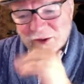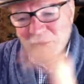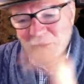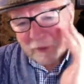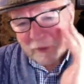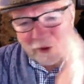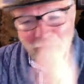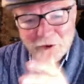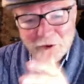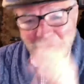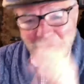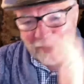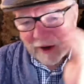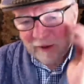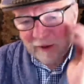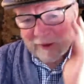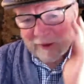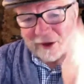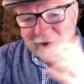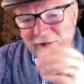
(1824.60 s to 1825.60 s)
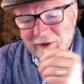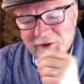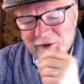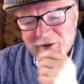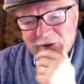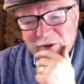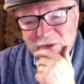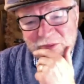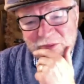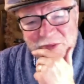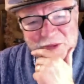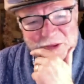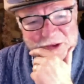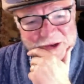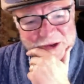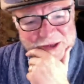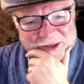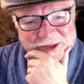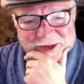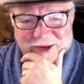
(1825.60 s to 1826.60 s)
and programming and so
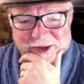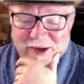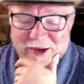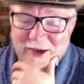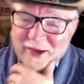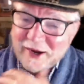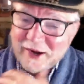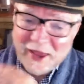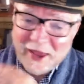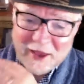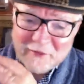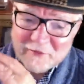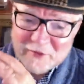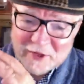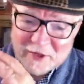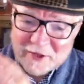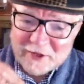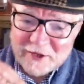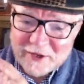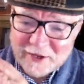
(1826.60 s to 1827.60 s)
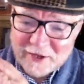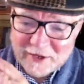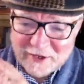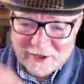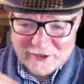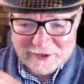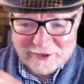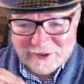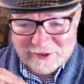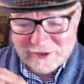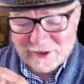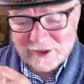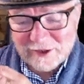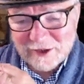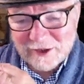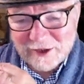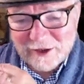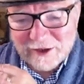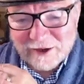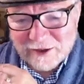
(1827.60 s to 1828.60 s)
forth, and I have nothing against
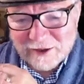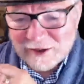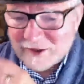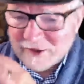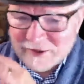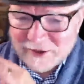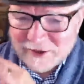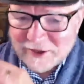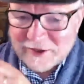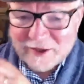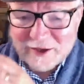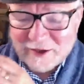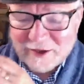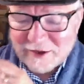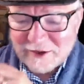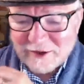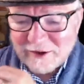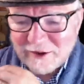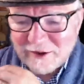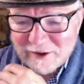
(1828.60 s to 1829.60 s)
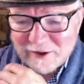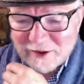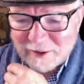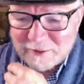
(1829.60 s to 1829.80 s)
silicon, nothing at all.